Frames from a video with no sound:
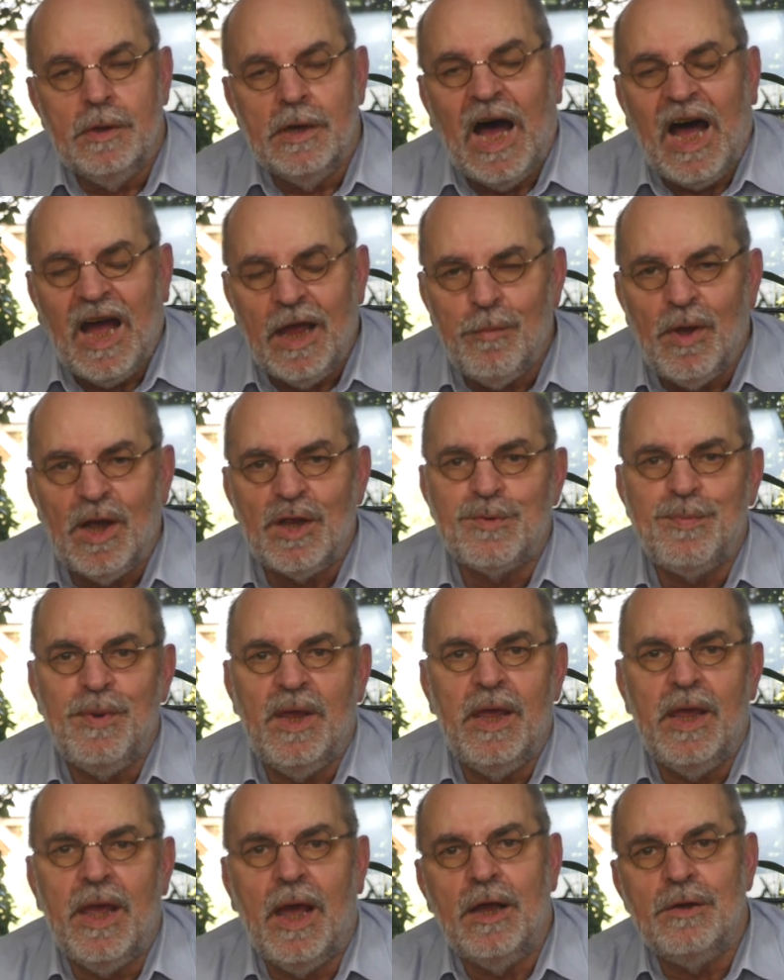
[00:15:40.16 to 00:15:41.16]
I'm Hans
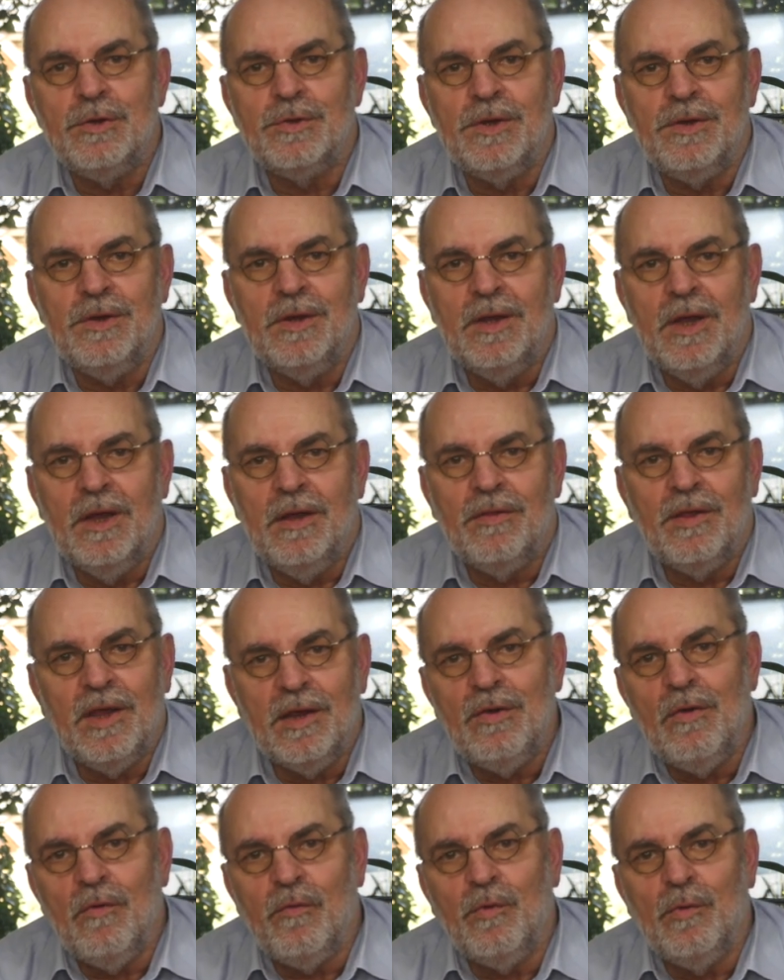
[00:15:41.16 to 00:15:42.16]
Beekhuizen,
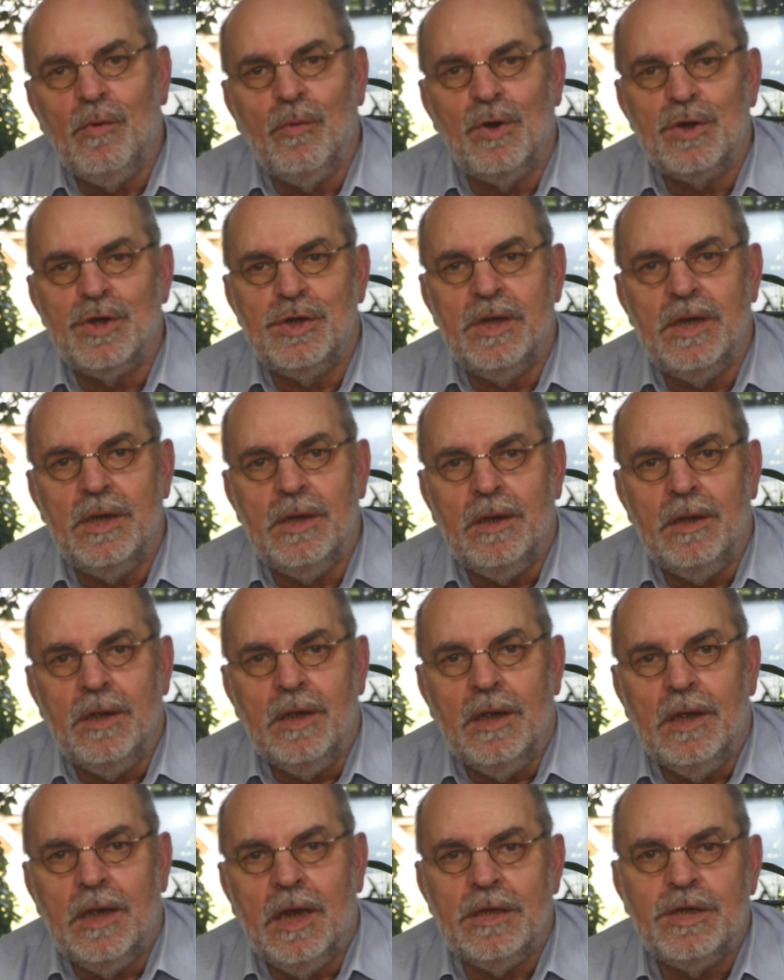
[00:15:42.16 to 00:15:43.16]
thank you for watching
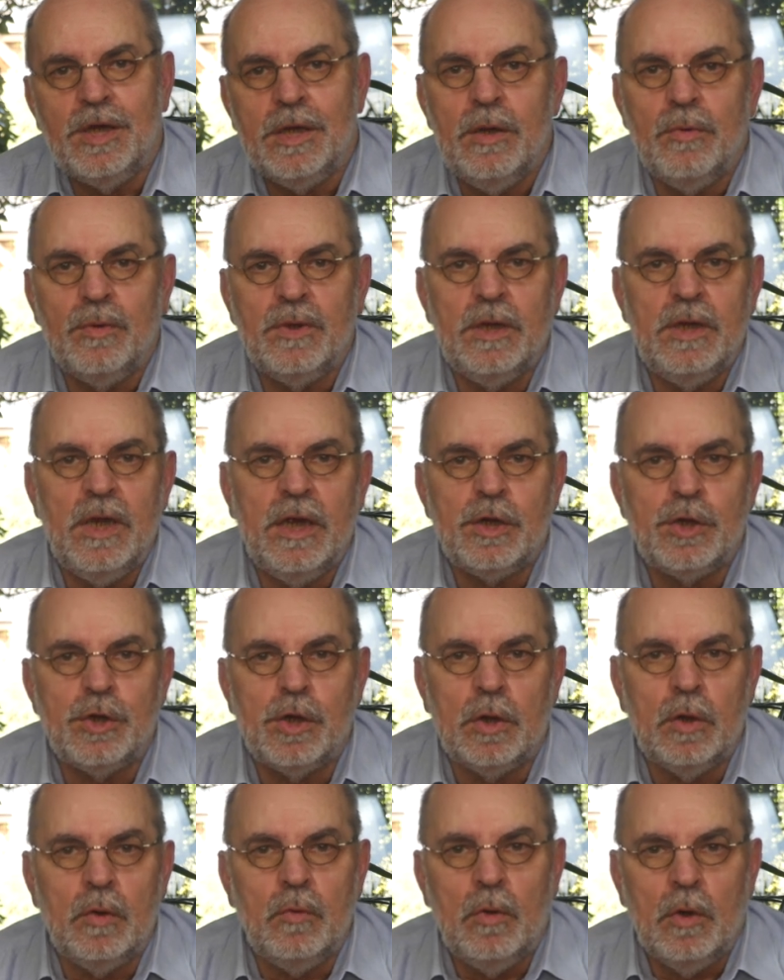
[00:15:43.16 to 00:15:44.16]
and see you in the next
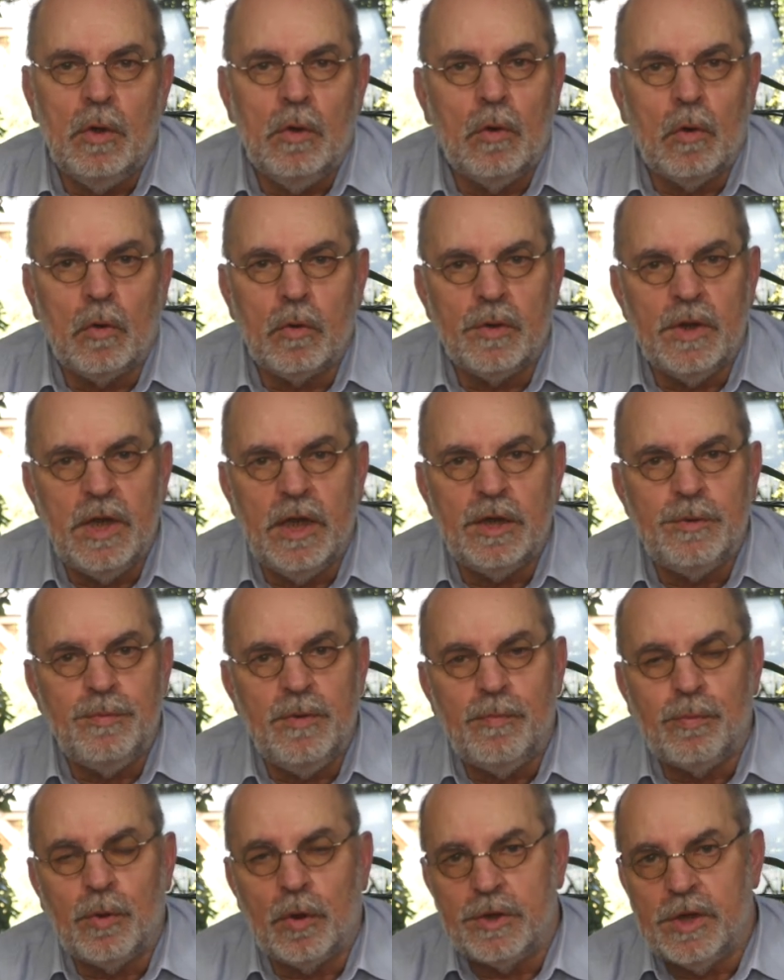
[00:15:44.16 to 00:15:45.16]
show or on the h
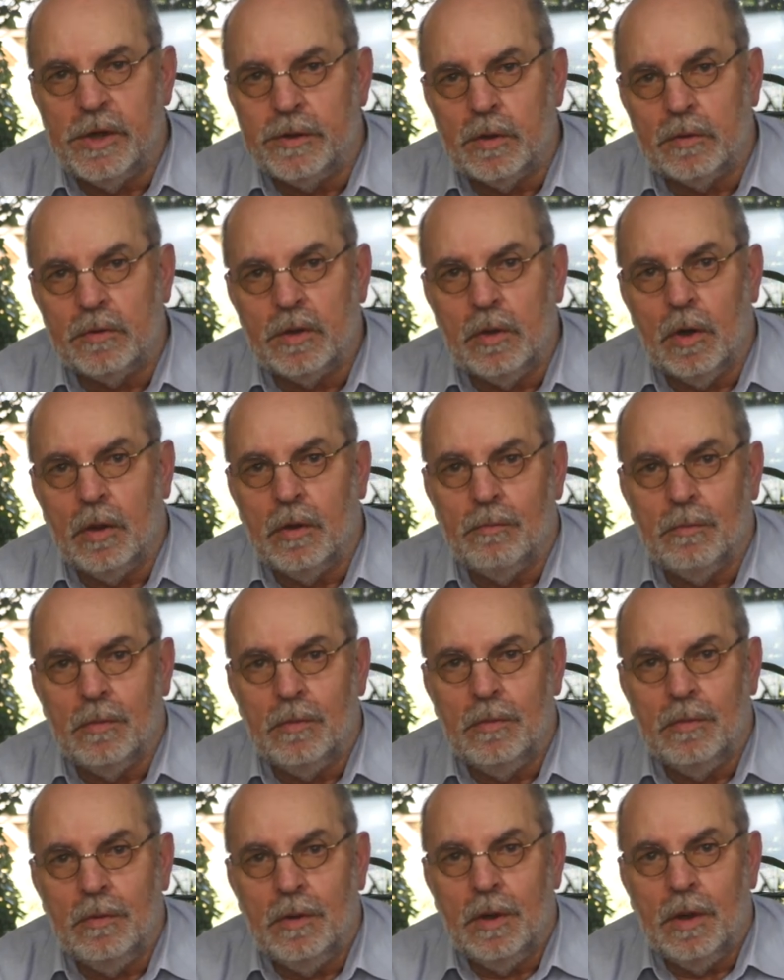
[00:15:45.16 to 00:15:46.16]
b project dot com.
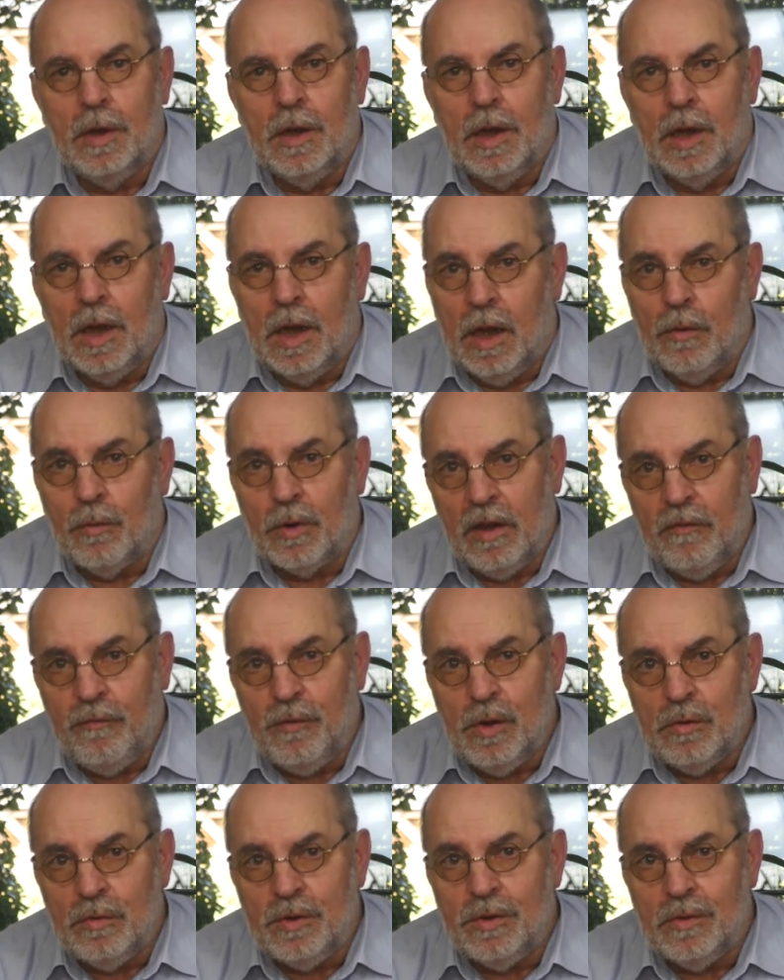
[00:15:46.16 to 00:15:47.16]
And whatever
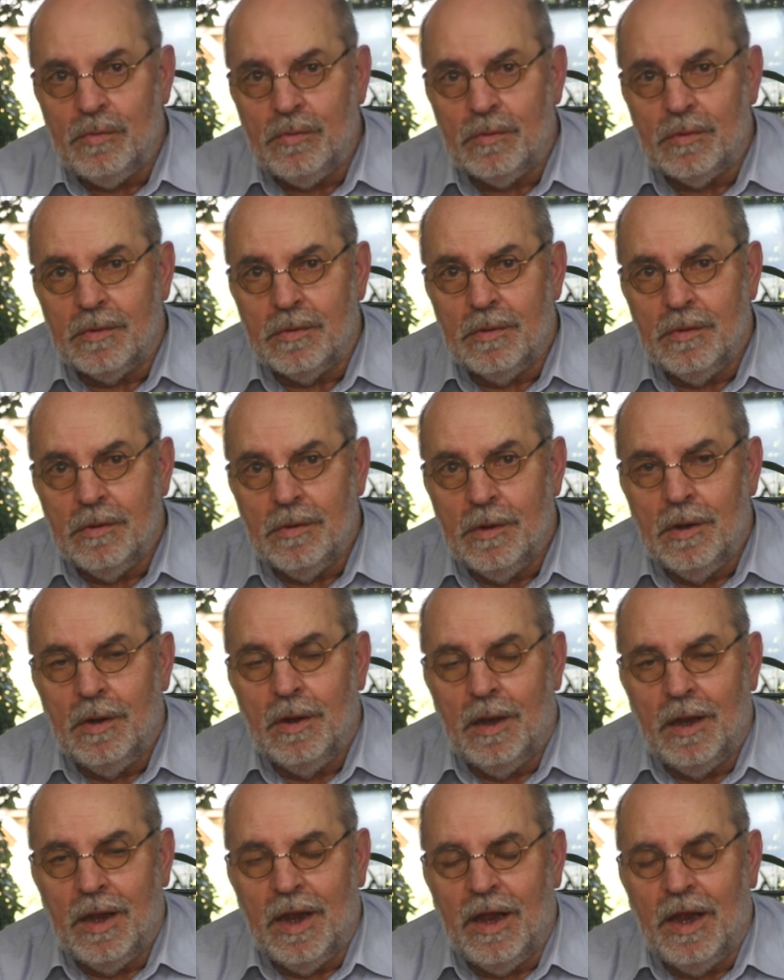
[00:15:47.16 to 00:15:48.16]
you do,
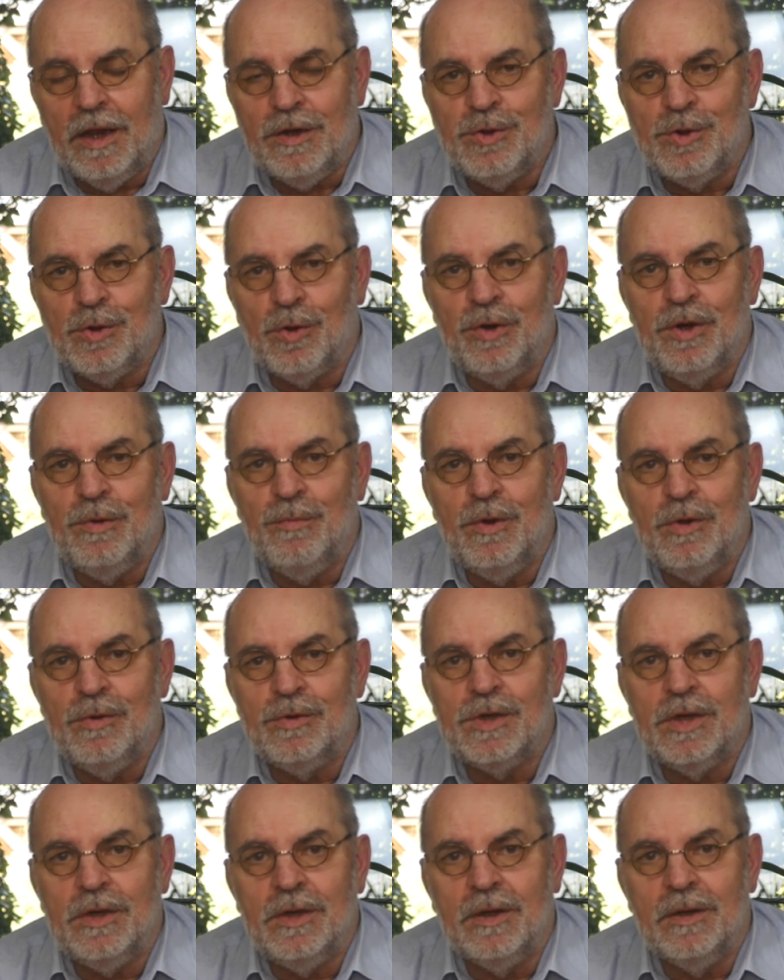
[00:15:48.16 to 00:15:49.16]
enjoy the
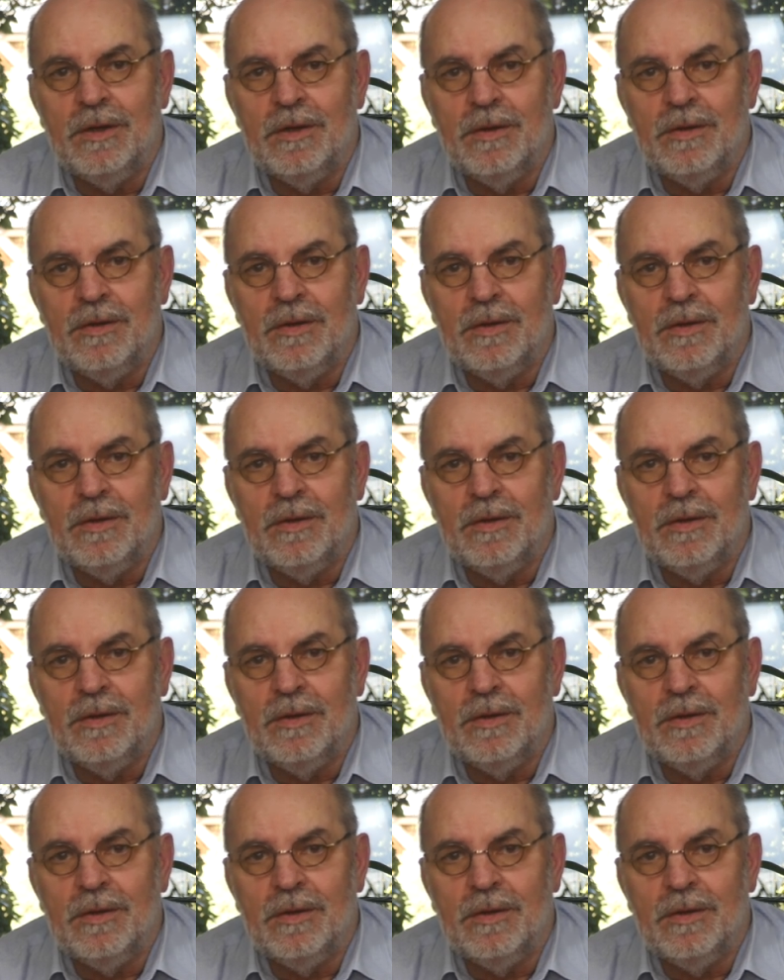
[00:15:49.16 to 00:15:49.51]
music.